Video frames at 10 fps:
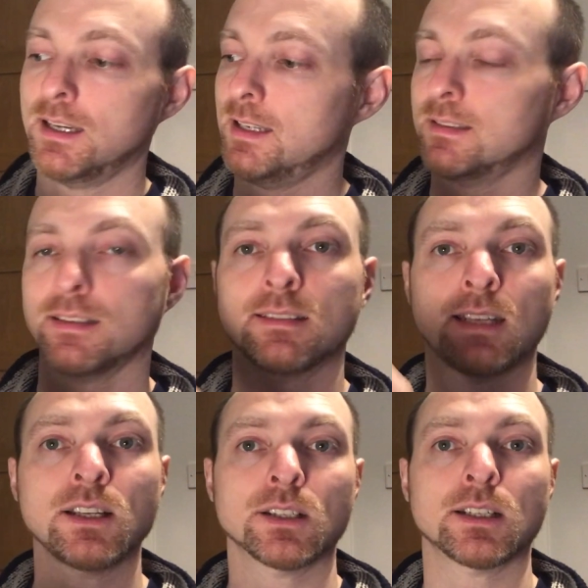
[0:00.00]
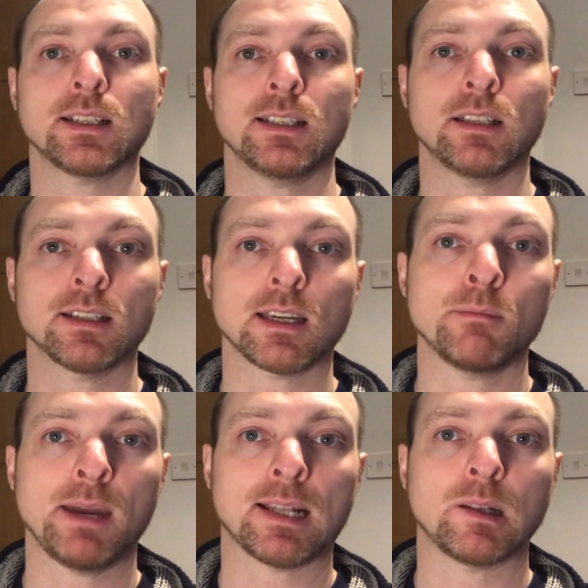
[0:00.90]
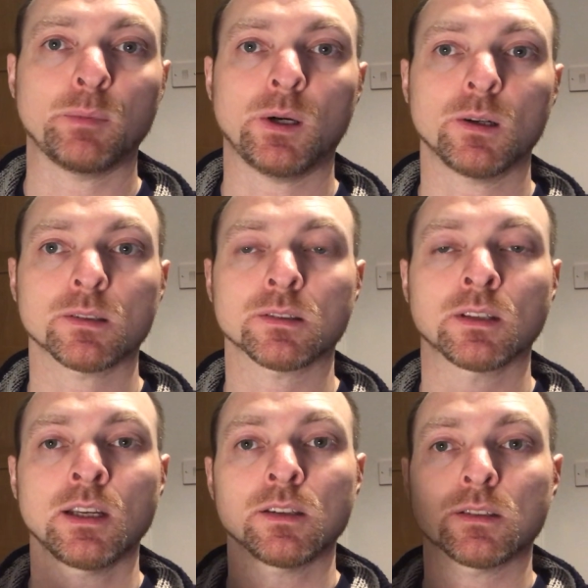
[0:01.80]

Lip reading: it's essentially like a metal box.